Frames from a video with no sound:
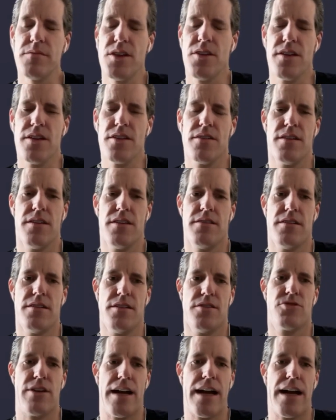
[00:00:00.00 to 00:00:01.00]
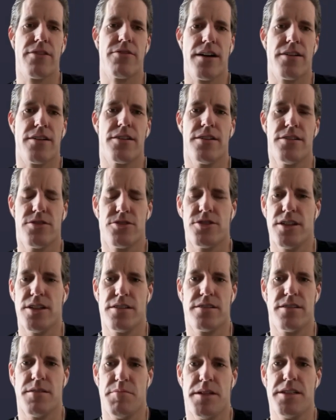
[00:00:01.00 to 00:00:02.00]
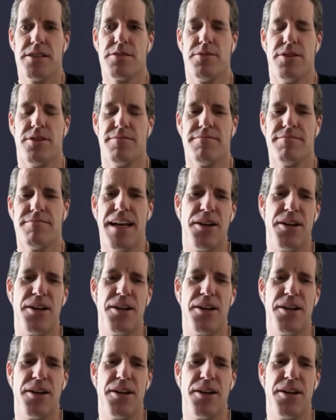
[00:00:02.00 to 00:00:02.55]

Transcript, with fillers: the, the, the track record is just abysmal.